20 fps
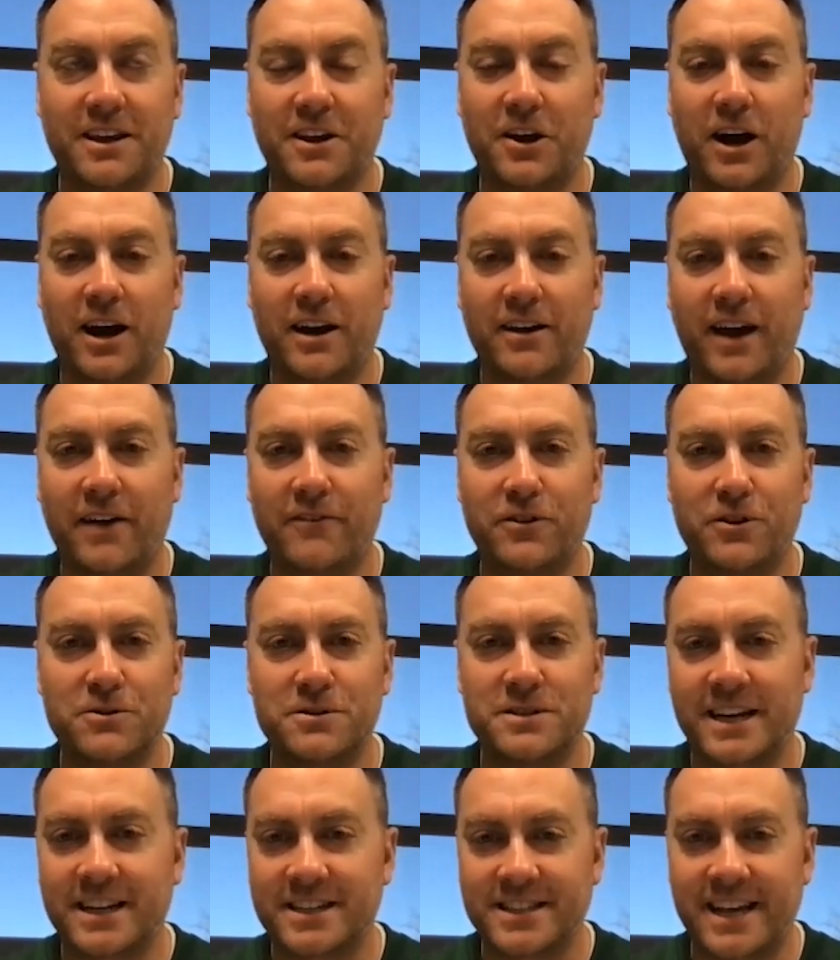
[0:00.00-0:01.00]
You know, I, have
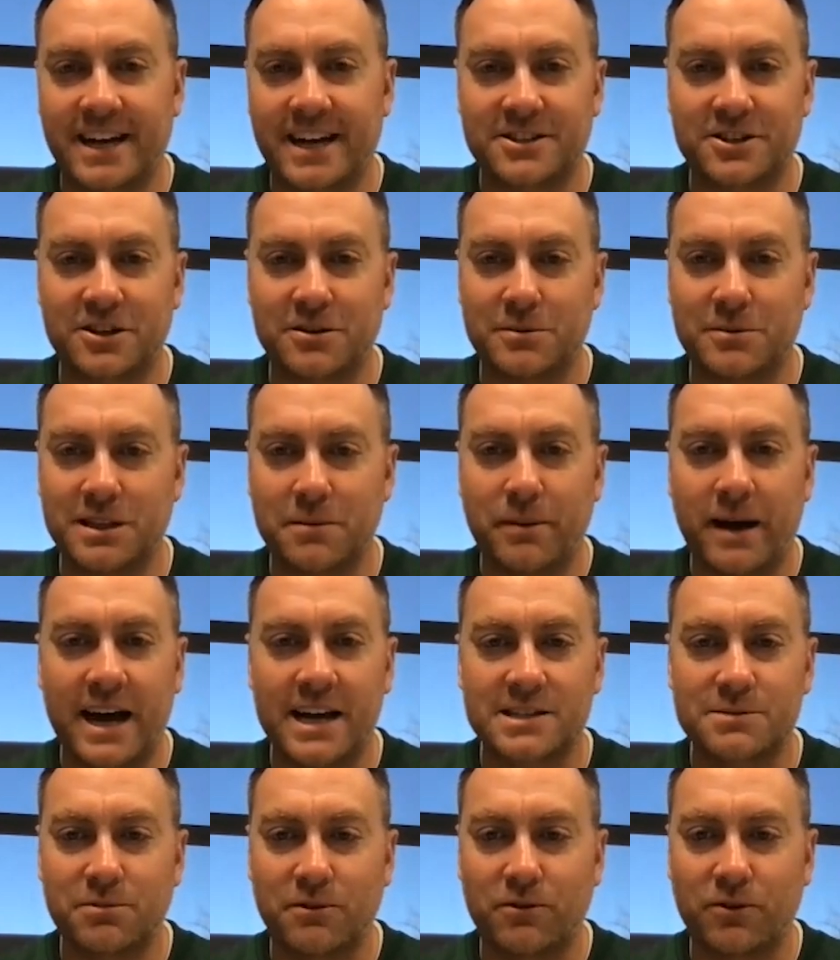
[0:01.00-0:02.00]
used that exact term in the
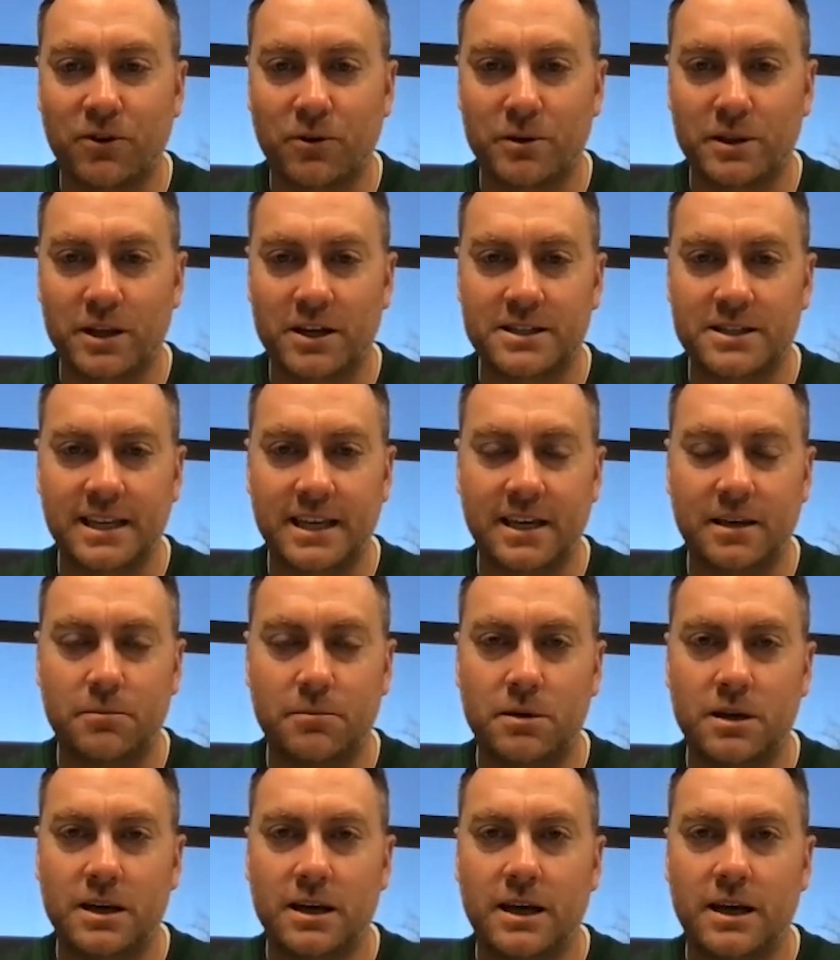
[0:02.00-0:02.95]
past before with our team.